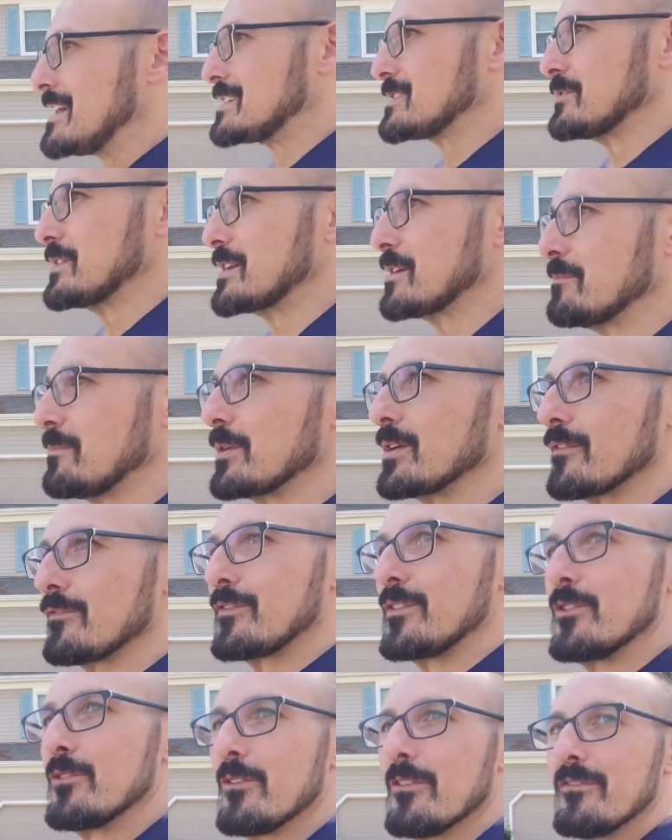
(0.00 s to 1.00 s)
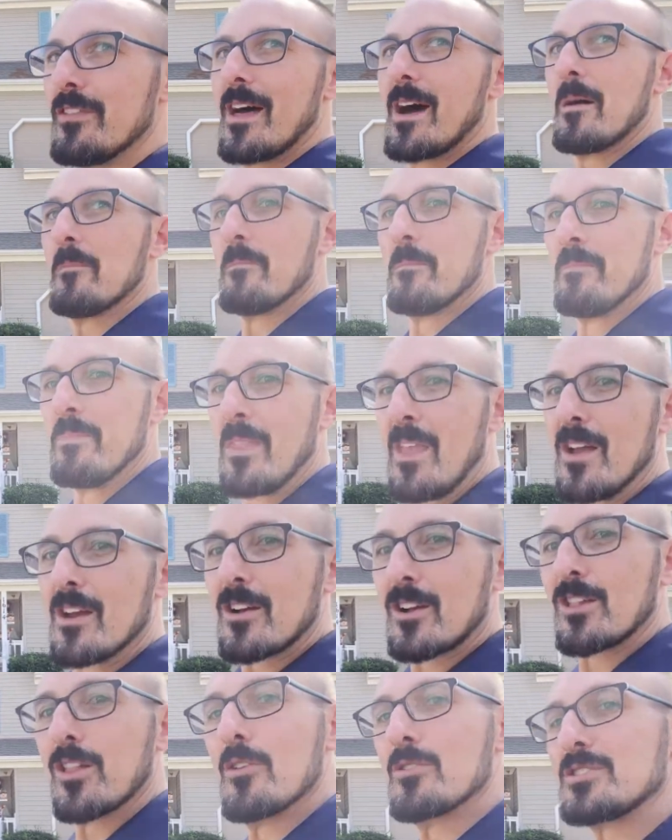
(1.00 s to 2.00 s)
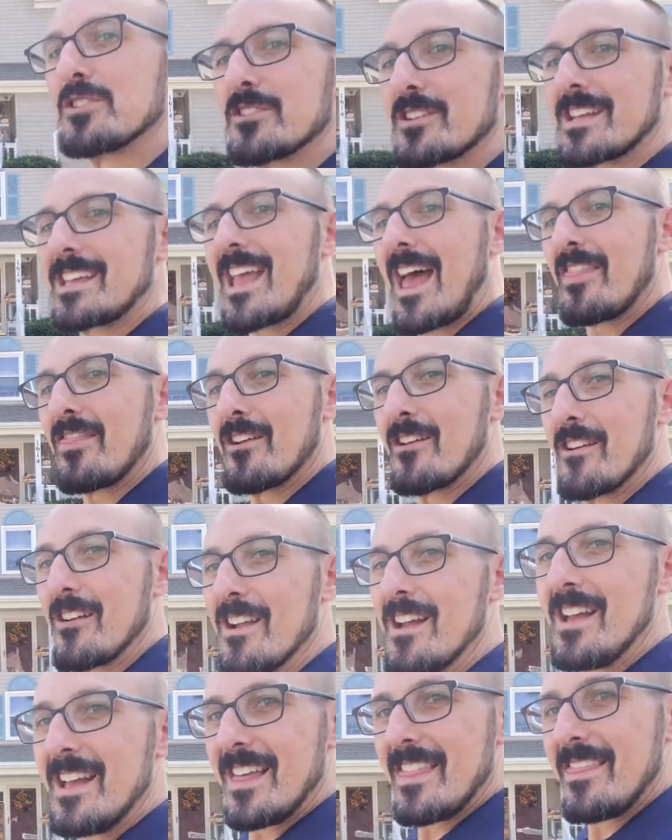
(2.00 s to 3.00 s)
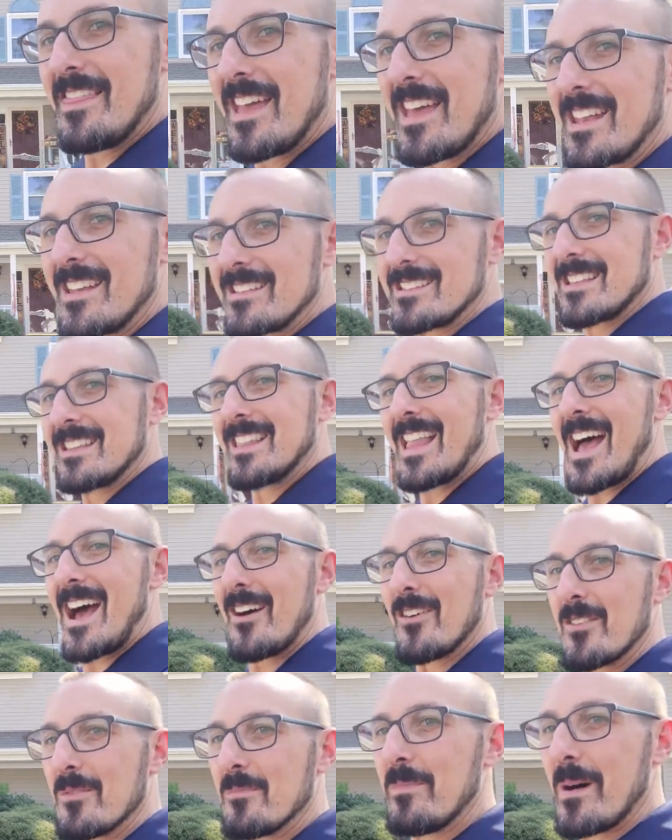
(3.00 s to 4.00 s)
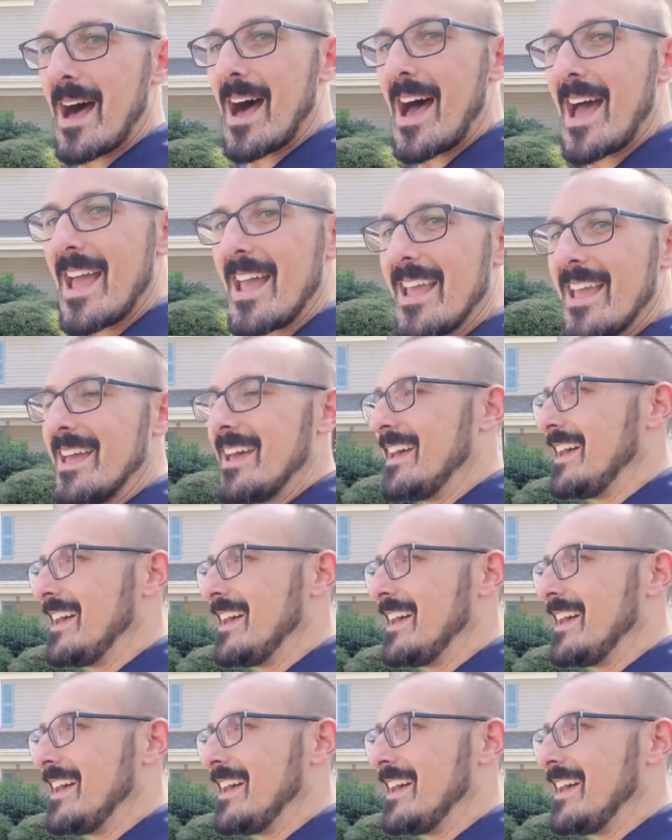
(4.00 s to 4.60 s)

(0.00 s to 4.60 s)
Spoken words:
so he could put a few of them closer together than is allowed by